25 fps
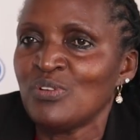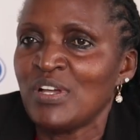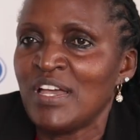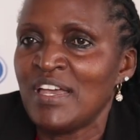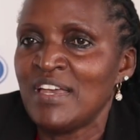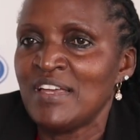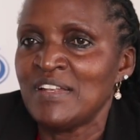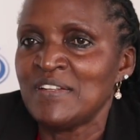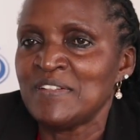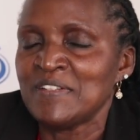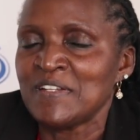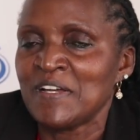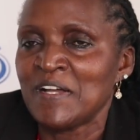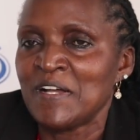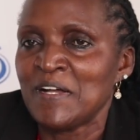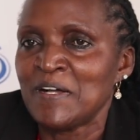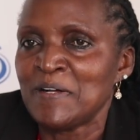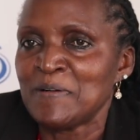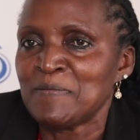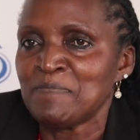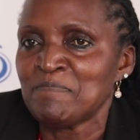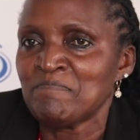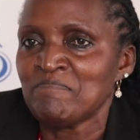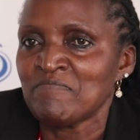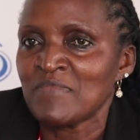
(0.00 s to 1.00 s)
and
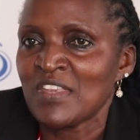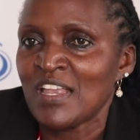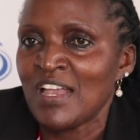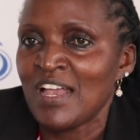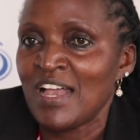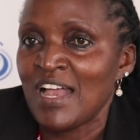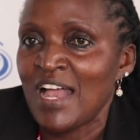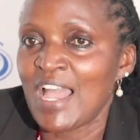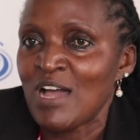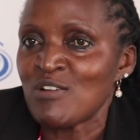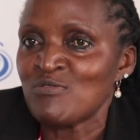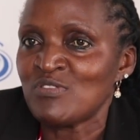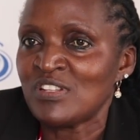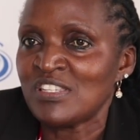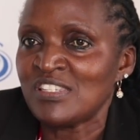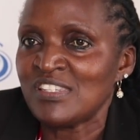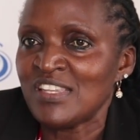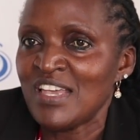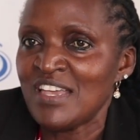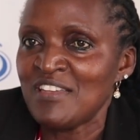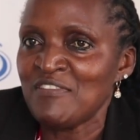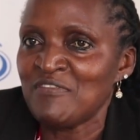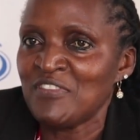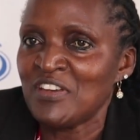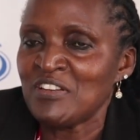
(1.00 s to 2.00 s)
I would
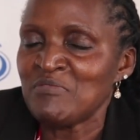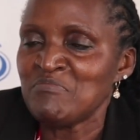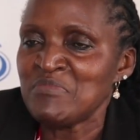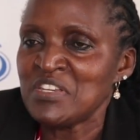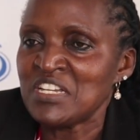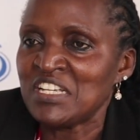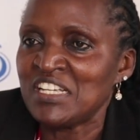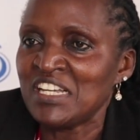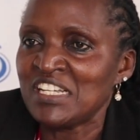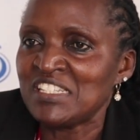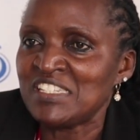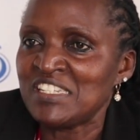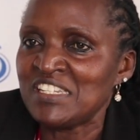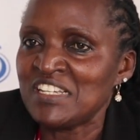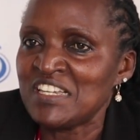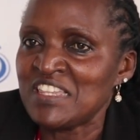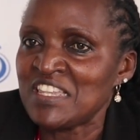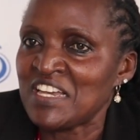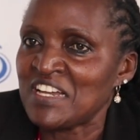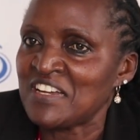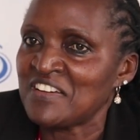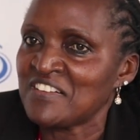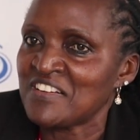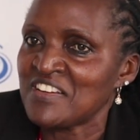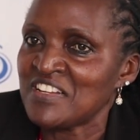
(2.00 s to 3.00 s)
say even me getting
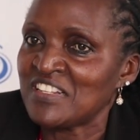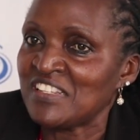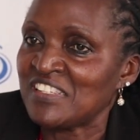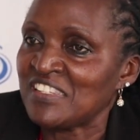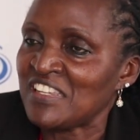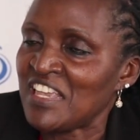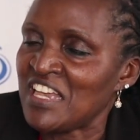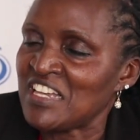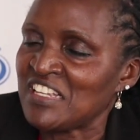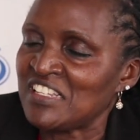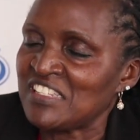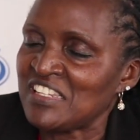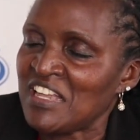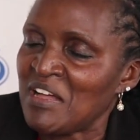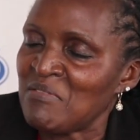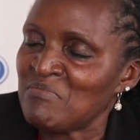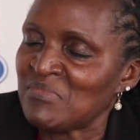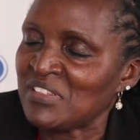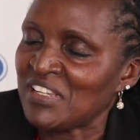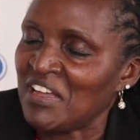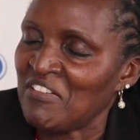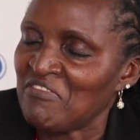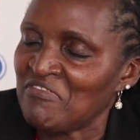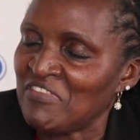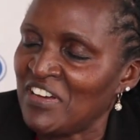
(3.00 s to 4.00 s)
the grades,
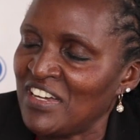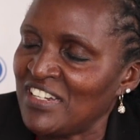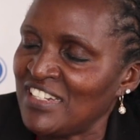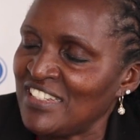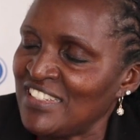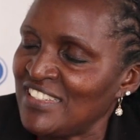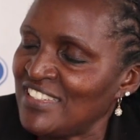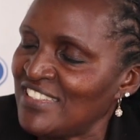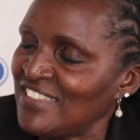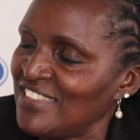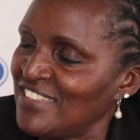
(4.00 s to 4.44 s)
exams are funny.